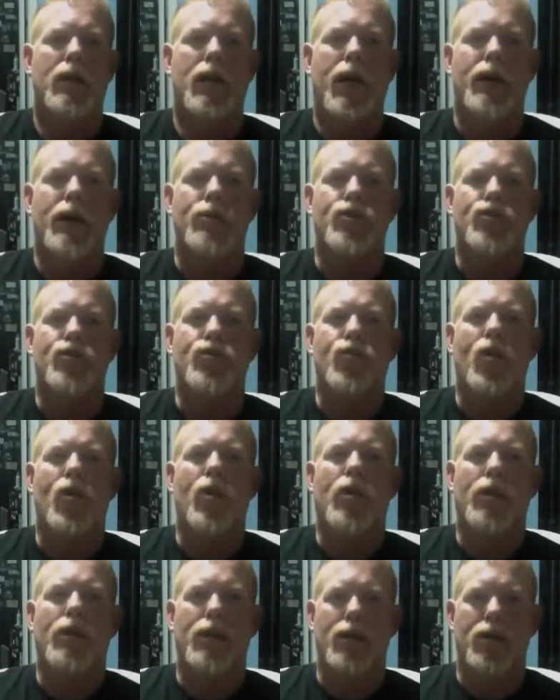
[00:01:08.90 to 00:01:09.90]
I
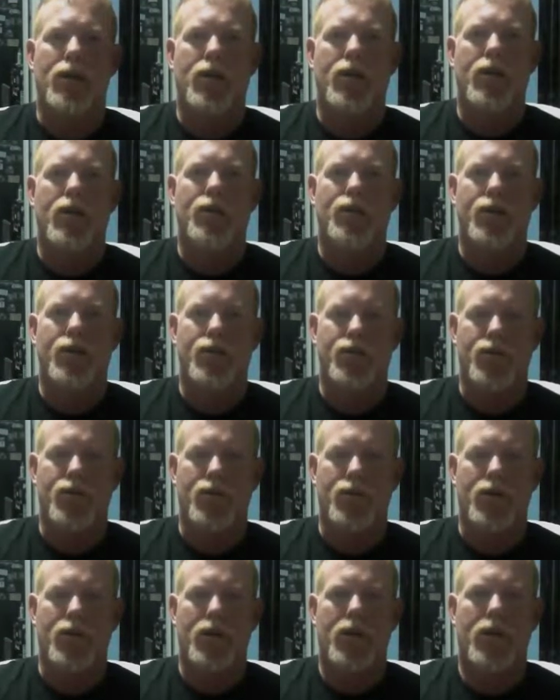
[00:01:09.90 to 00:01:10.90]
strongly encourage that
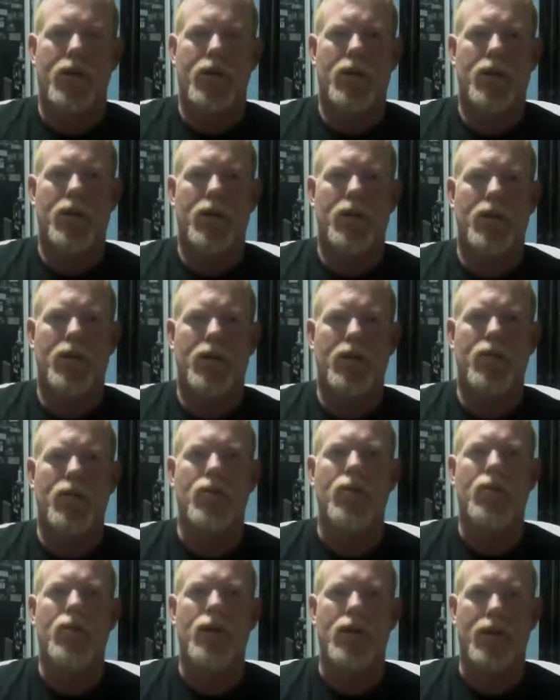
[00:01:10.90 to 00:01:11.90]
you
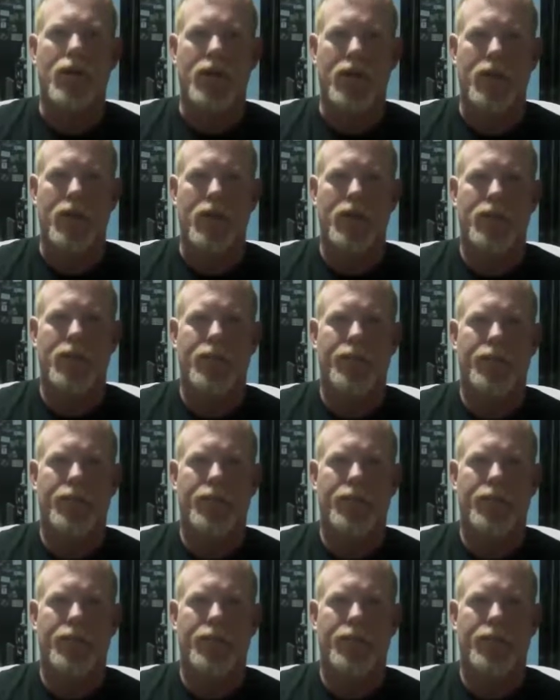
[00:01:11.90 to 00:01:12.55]
look into this.